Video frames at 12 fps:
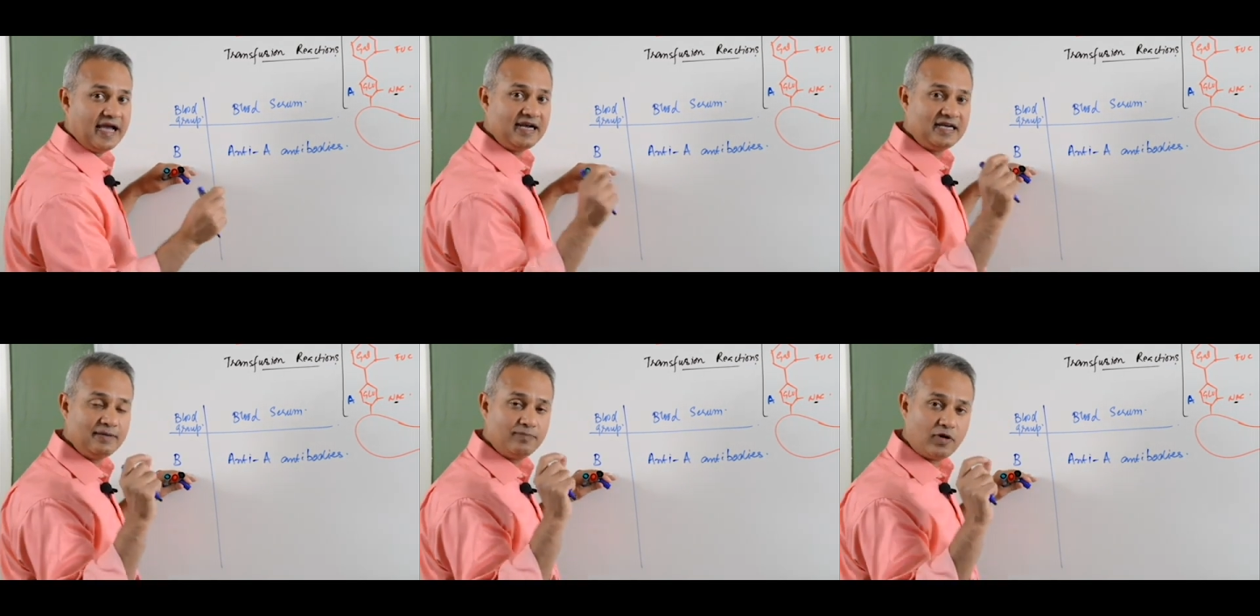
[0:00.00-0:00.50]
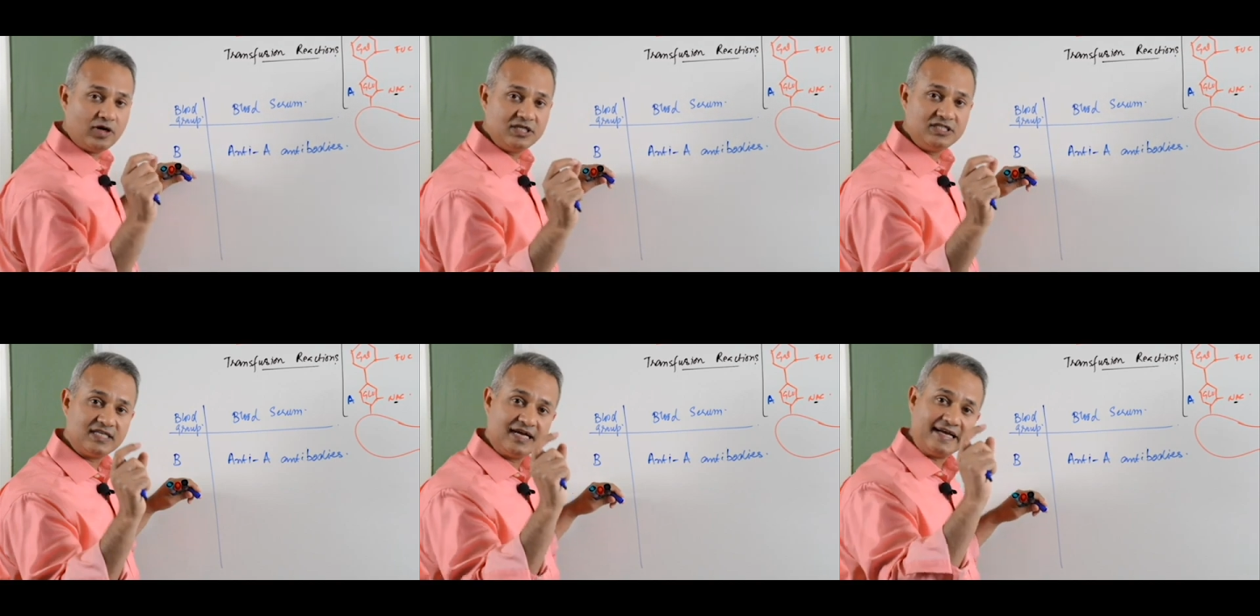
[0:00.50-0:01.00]

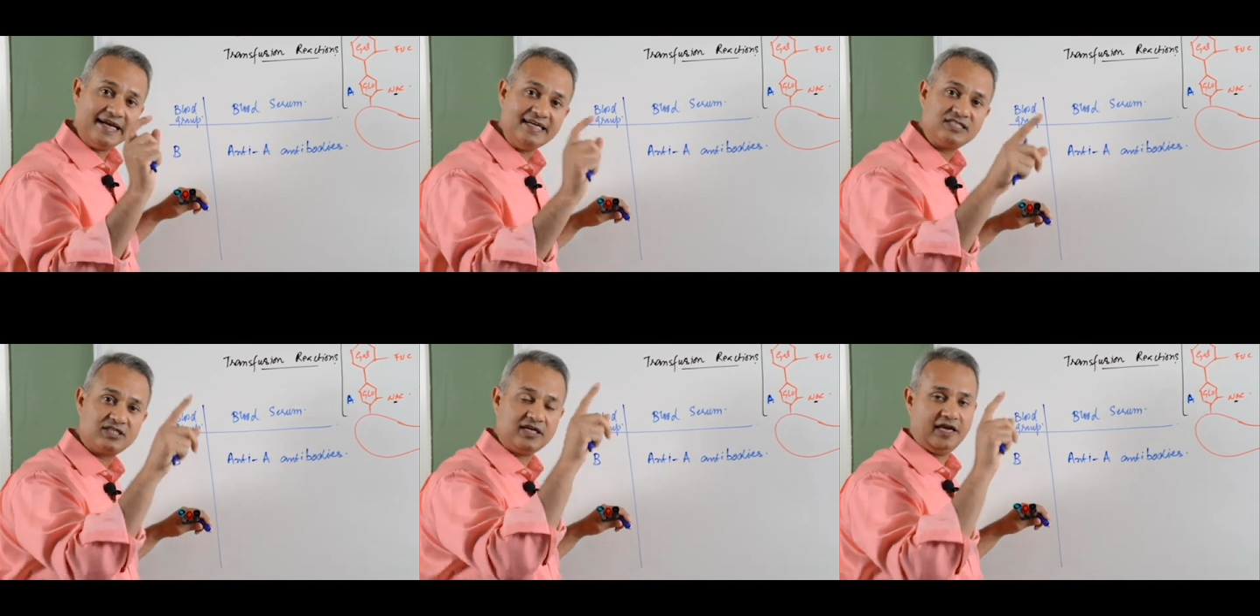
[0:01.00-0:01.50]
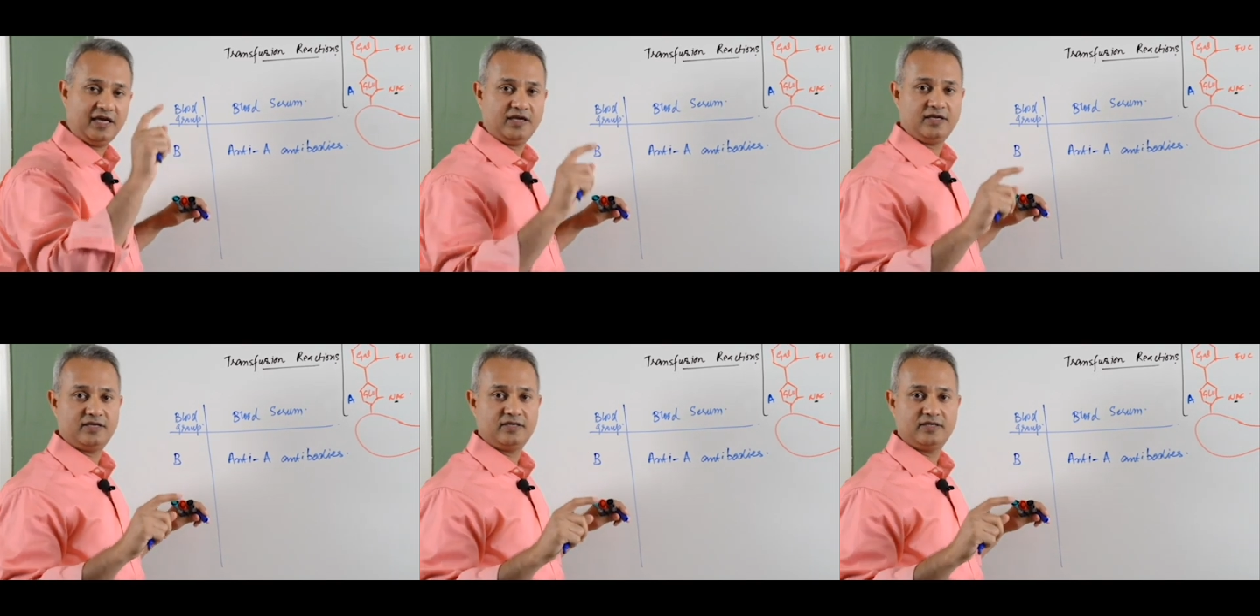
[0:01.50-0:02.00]
antibodies against A
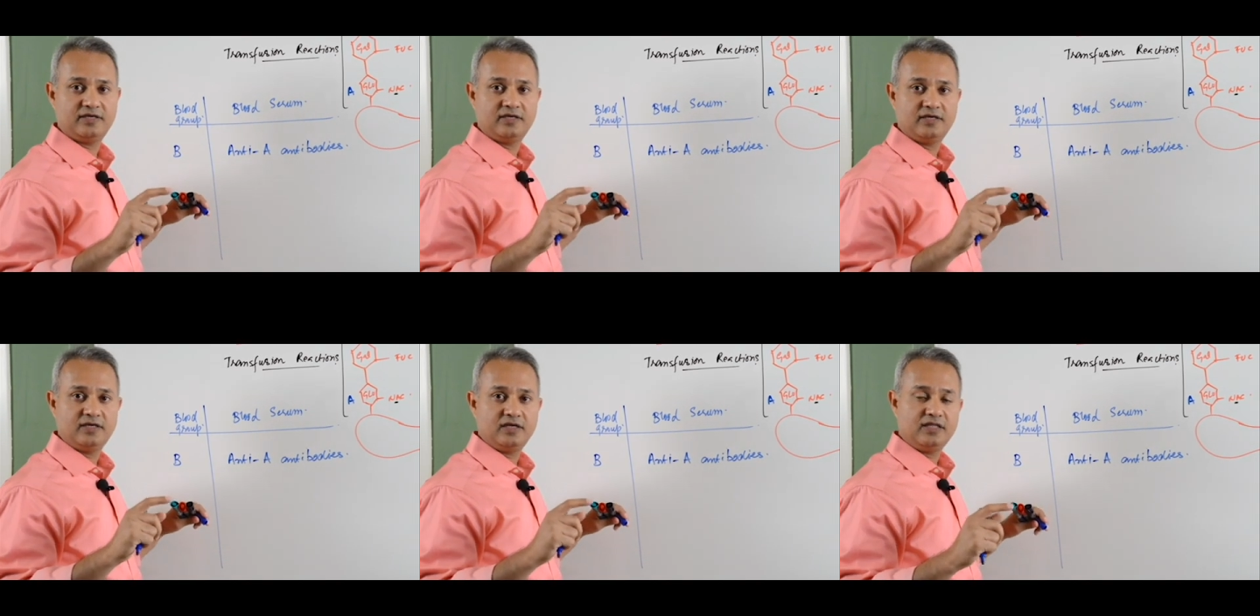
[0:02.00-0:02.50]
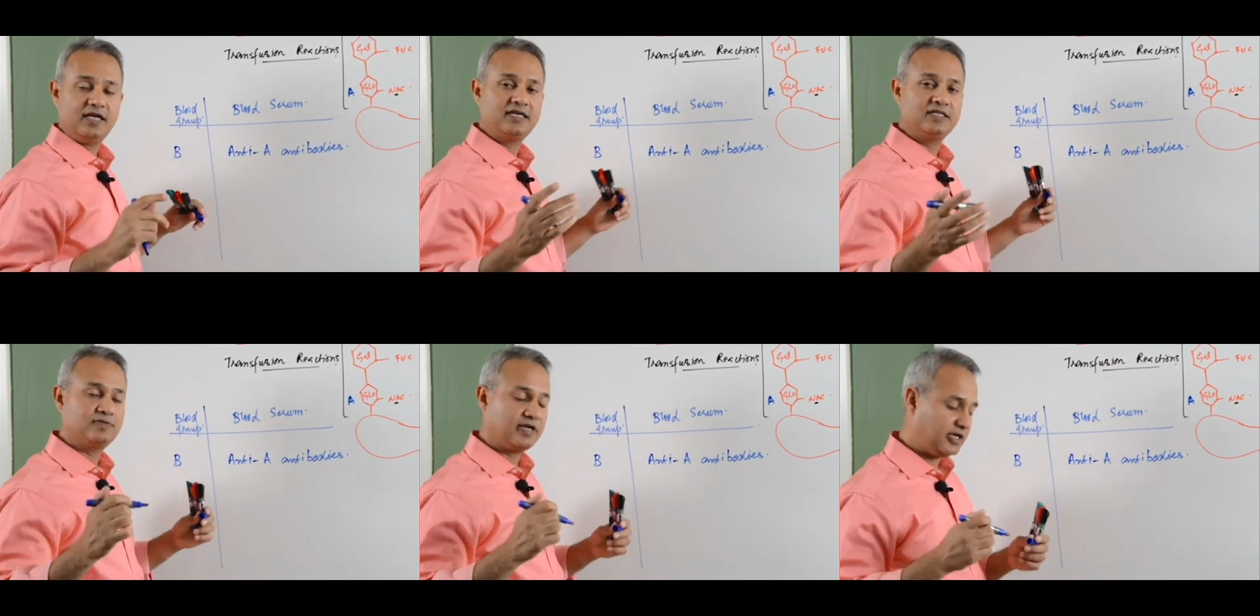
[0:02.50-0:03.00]
that
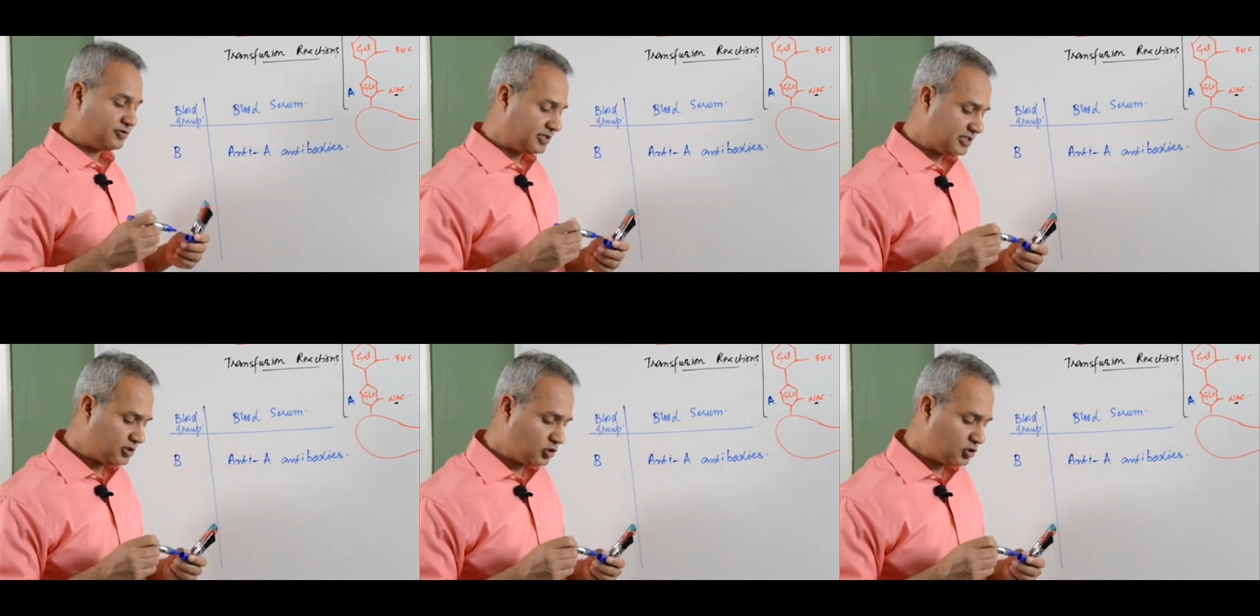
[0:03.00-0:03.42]
is very interesting.